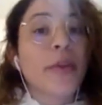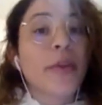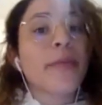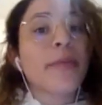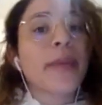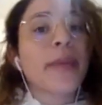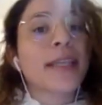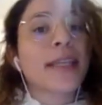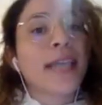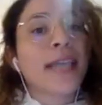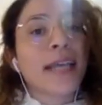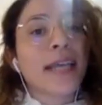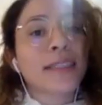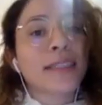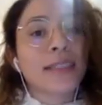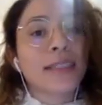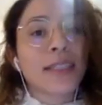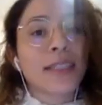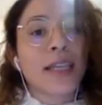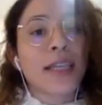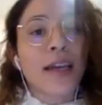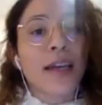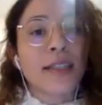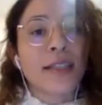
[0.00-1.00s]
rhythmic
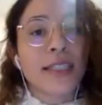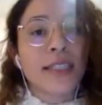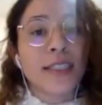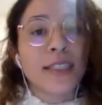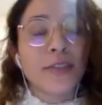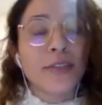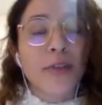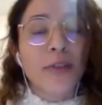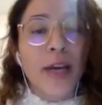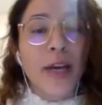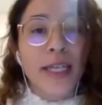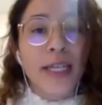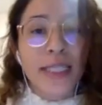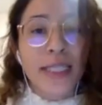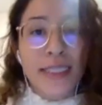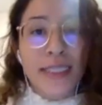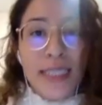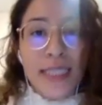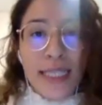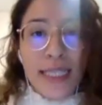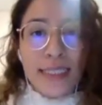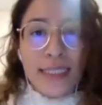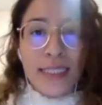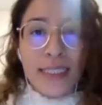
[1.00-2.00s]
tasks in identifying
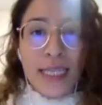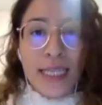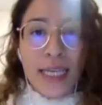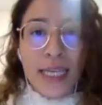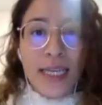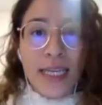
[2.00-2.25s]
dyslexia